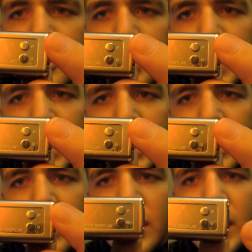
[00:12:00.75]

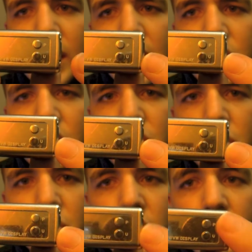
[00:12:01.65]
P and a
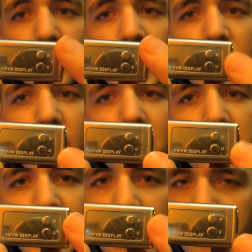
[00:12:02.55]
U. They're not
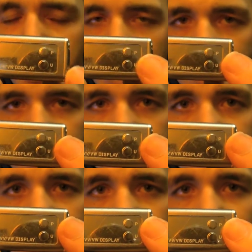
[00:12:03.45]
up down
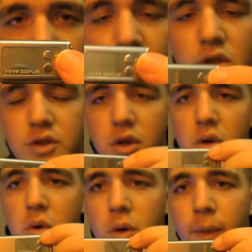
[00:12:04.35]
buttons.
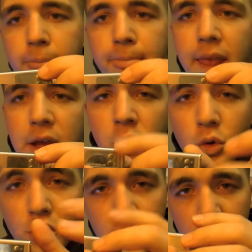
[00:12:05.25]
So in
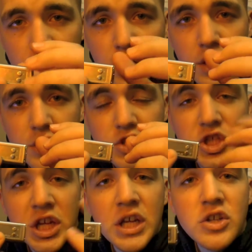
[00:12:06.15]
order to
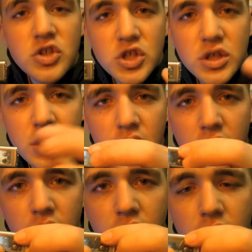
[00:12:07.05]
change
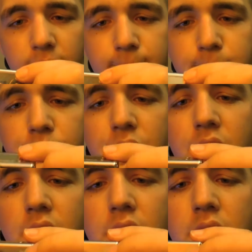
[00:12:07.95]

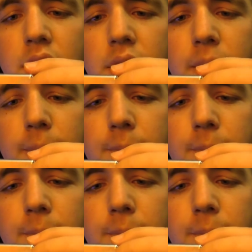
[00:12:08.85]
the